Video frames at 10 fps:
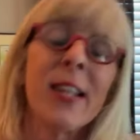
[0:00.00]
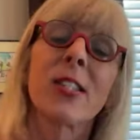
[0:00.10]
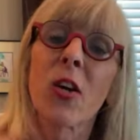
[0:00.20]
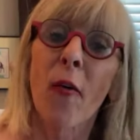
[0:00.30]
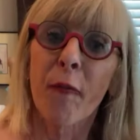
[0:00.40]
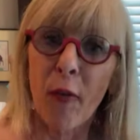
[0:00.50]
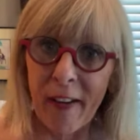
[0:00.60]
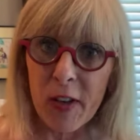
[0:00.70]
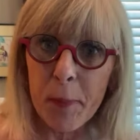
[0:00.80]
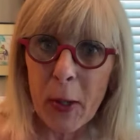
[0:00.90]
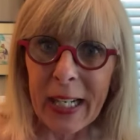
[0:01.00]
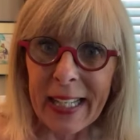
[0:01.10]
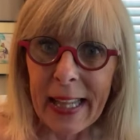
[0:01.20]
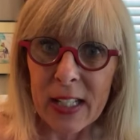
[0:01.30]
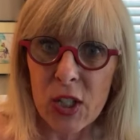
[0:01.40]
So for every
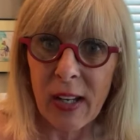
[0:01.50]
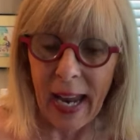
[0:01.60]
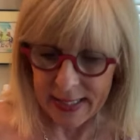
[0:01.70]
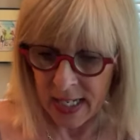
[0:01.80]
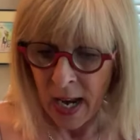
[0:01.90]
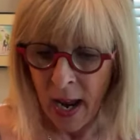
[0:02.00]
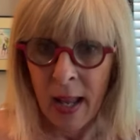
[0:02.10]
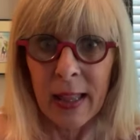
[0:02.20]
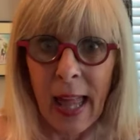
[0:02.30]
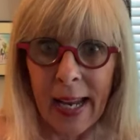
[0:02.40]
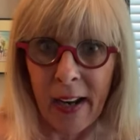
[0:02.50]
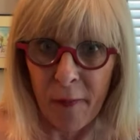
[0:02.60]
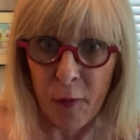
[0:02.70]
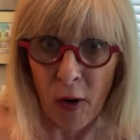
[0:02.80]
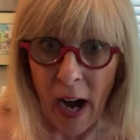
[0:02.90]
booking that you get,
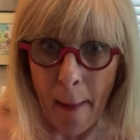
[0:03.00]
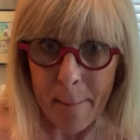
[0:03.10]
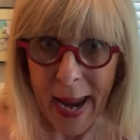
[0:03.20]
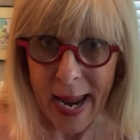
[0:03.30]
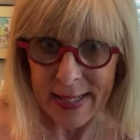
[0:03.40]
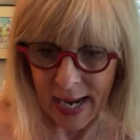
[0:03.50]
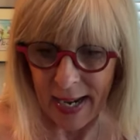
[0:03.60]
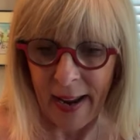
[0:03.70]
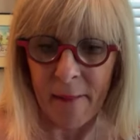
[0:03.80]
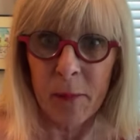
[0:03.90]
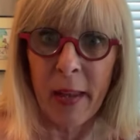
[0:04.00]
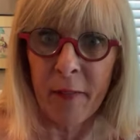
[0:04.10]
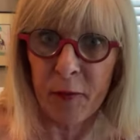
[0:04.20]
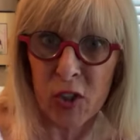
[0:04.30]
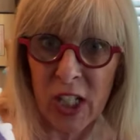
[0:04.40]
like for Amanda,
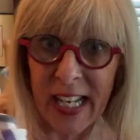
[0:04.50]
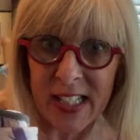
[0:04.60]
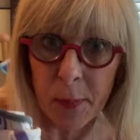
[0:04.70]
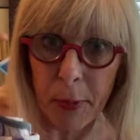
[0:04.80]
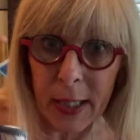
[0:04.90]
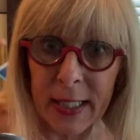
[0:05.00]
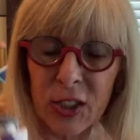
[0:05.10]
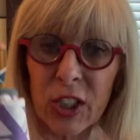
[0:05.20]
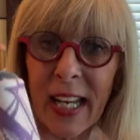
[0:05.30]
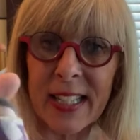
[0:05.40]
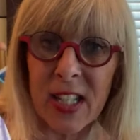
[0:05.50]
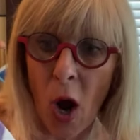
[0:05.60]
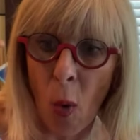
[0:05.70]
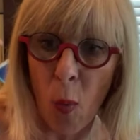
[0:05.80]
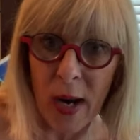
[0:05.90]
if she gets a booking, she gets
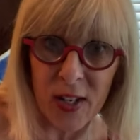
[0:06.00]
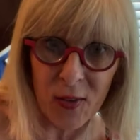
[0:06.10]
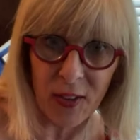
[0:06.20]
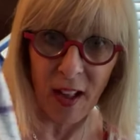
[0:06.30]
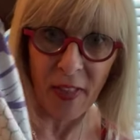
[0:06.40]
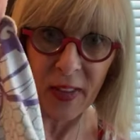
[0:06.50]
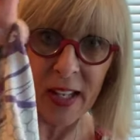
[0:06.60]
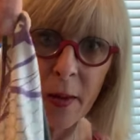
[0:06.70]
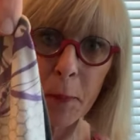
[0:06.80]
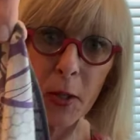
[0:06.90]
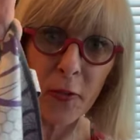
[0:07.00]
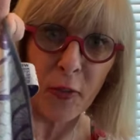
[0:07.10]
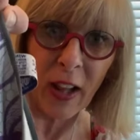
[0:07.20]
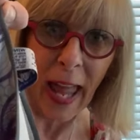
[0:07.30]
a window cloth in the beautiful